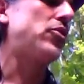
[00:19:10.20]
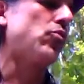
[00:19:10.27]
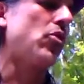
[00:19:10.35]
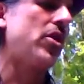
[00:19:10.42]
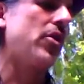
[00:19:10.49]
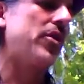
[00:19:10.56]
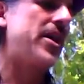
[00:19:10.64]

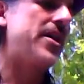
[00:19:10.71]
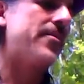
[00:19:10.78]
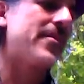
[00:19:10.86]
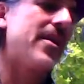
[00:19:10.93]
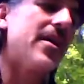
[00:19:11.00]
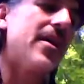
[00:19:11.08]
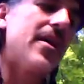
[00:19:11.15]
royalty,
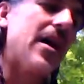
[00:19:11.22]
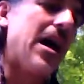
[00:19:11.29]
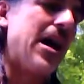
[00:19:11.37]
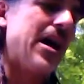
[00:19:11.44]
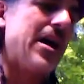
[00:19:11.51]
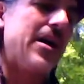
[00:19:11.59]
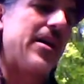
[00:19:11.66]

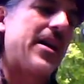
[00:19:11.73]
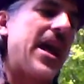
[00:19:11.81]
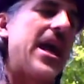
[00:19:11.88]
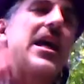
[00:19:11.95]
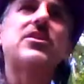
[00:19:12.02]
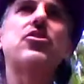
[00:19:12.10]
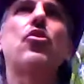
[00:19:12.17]
uh,
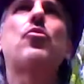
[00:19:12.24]
kings and